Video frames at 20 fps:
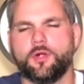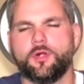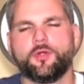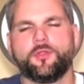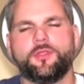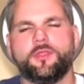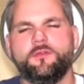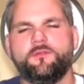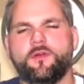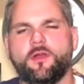
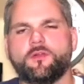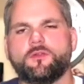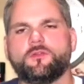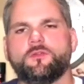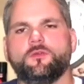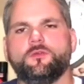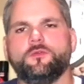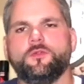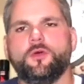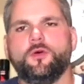earthy
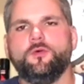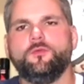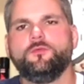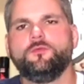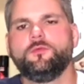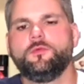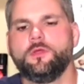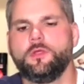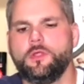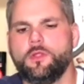vegetal note
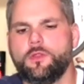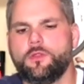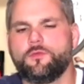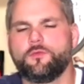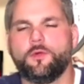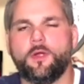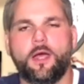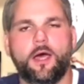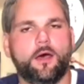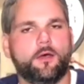
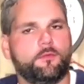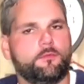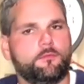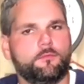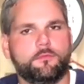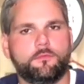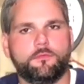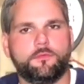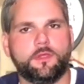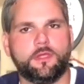
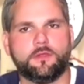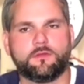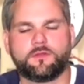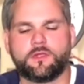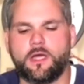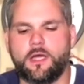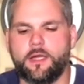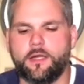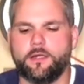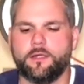throughout the
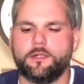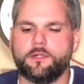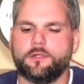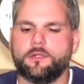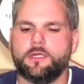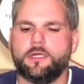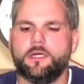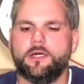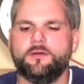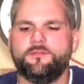
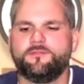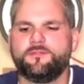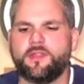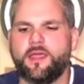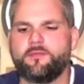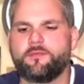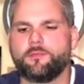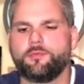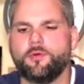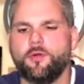entire
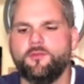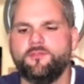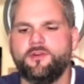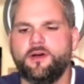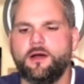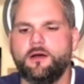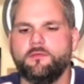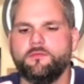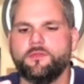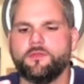flavor
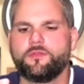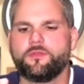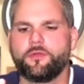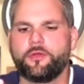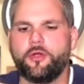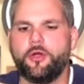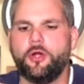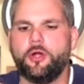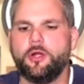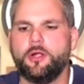profile of this
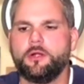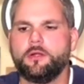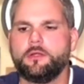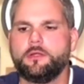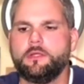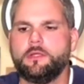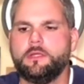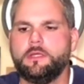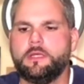cigar.